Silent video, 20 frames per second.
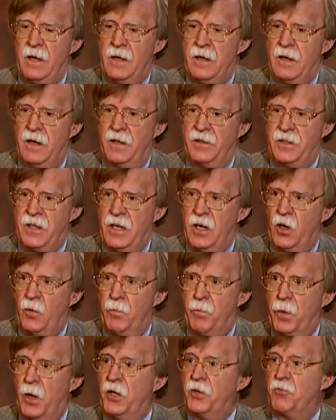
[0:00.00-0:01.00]
to
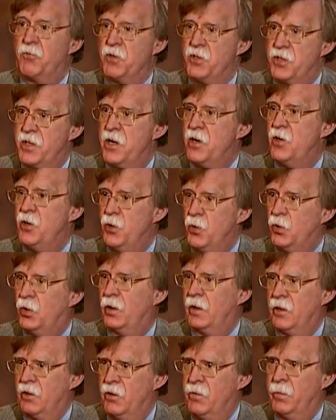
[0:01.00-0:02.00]
help buttress their
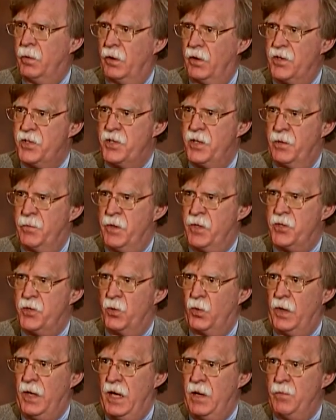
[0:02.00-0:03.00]
nuclear and ballistic
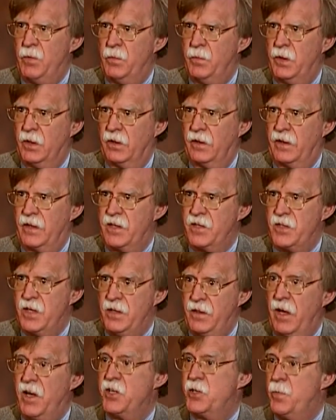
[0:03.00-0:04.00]
missile capabilities
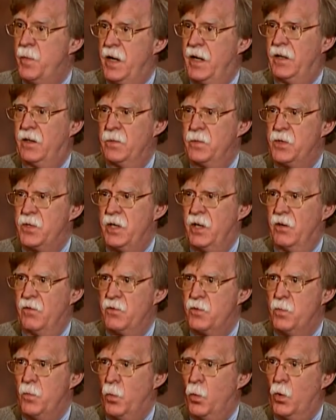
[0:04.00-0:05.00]
and thus make
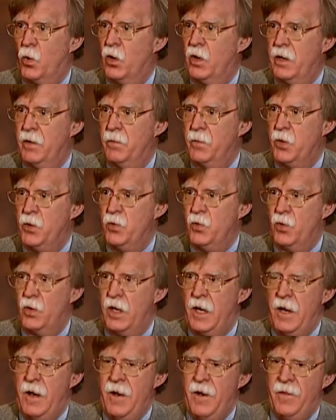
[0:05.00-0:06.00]
themselves more immune.
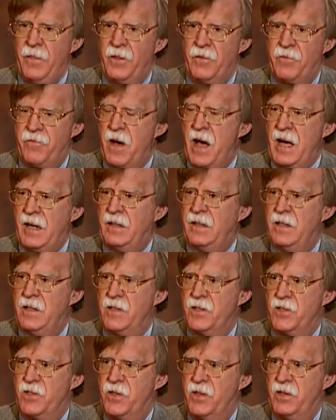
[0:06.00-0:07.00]
The fact
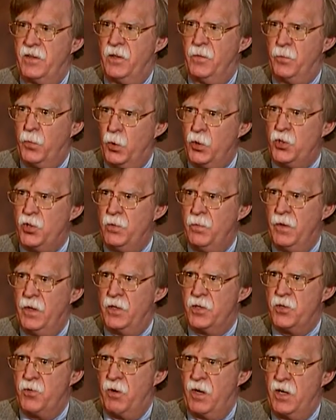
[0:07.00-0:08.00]
is that the Bush
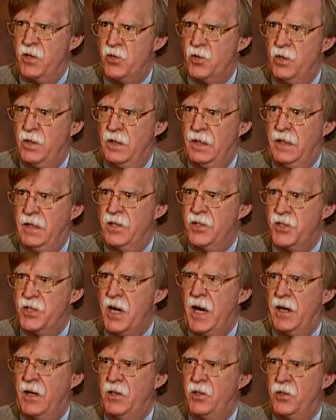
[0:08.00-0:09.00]
administration in its
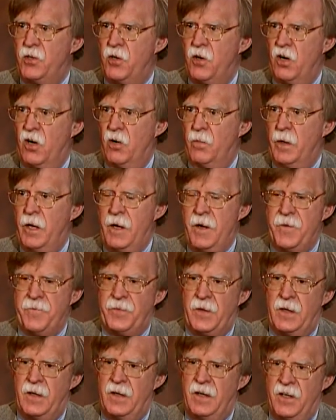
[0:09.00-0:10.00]
second term
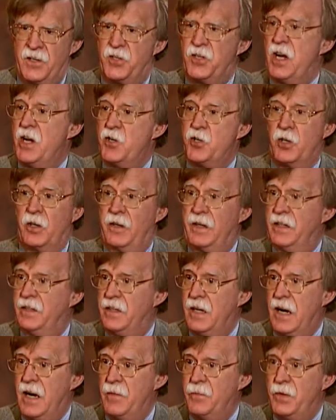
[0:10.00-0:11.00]
essentially
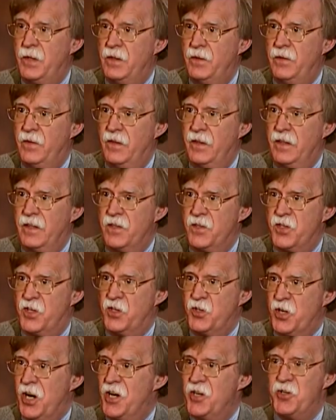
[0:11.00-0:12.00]
adopted the
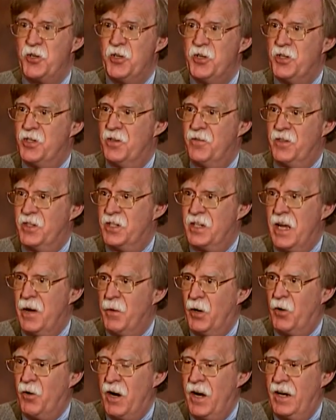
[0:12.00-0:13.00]
suggestions of its
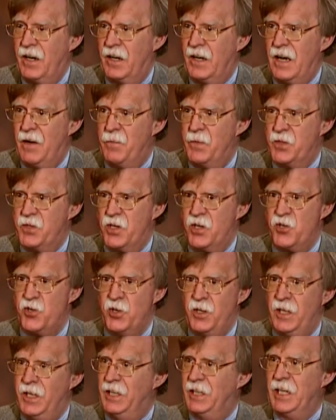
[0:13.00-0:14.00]
Democratic
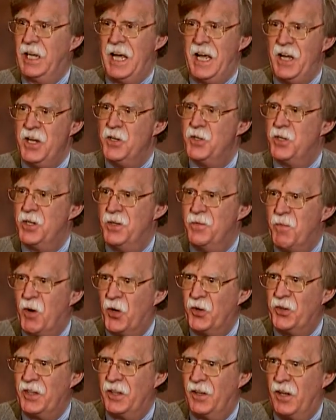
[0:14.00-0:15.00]
opposition, engaged in
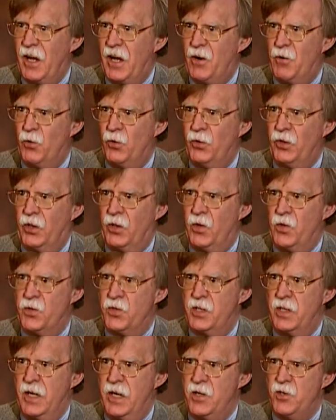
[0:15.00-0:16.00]
multilateral
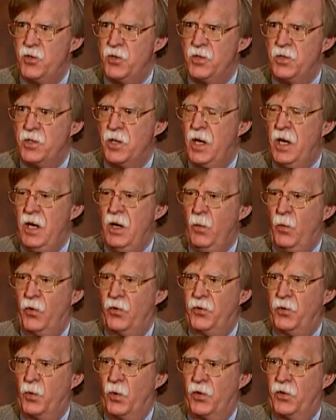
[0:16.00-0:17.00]
negotiations
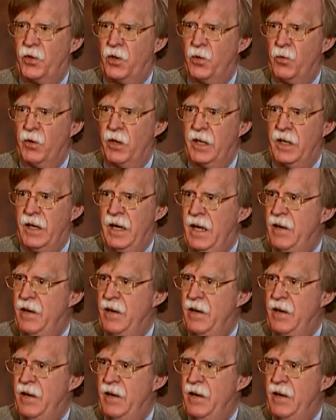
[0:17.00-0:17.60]
with North Korea,